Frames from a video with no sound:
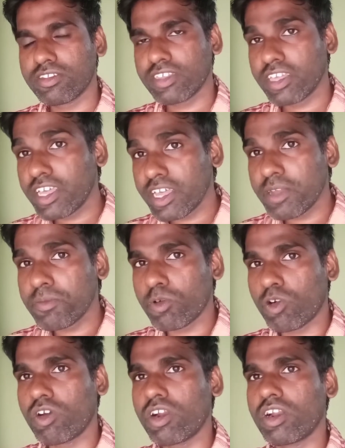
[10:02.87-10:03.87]
scheme,
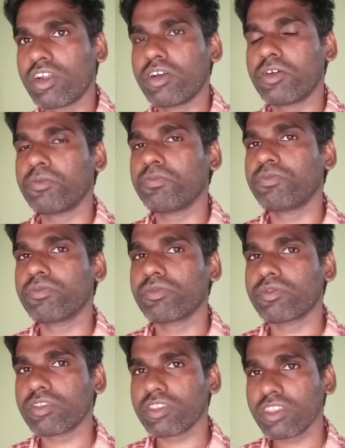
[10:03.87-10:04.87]
or
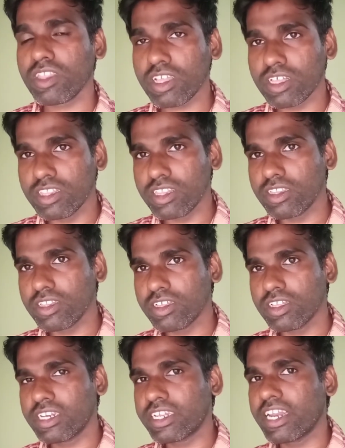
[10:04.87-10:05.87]

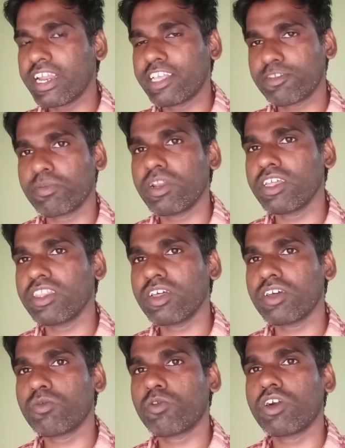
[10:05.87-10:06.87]
it can explain
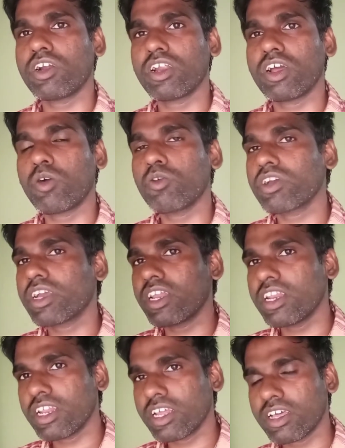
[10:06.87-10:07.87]
the what how
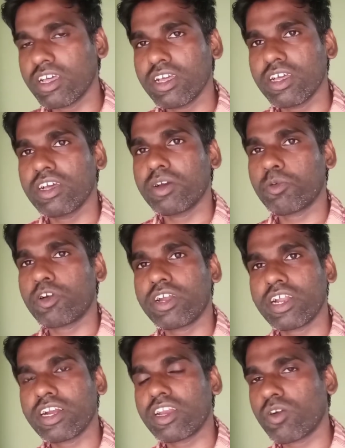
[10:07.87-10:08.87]
can
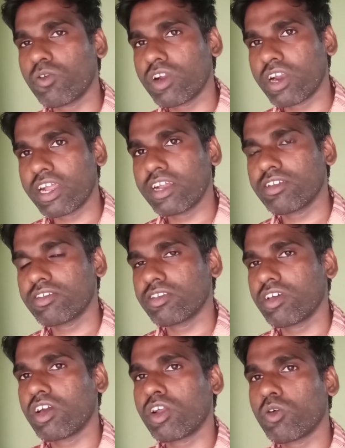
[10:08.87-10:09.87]
protect our rights,
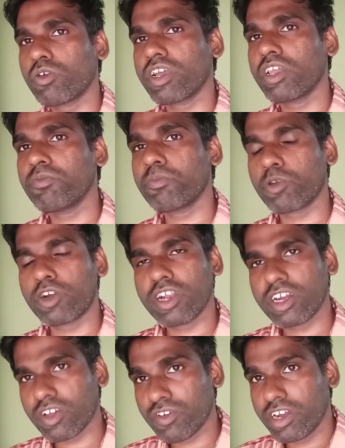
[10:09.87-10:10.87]
or how can
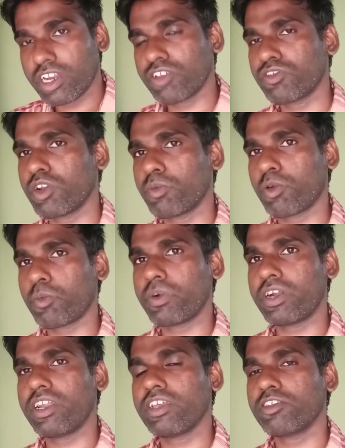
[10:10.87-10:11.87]
protect our intellectual
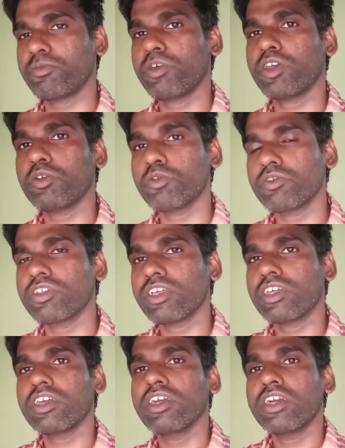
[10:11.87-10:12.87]
properties by
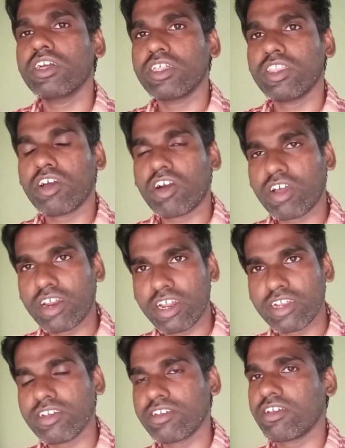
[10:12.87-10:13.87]
using the
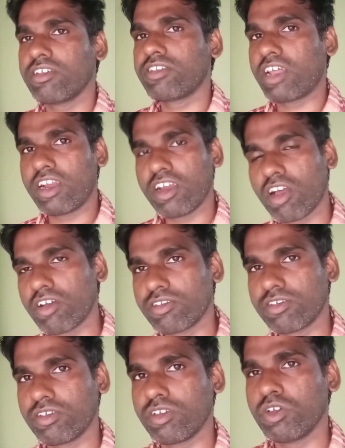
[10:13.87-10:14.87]
organizations and
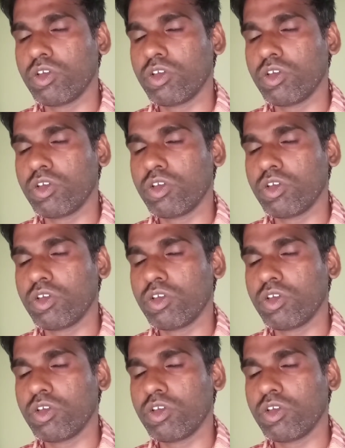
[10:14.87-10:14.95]
laws.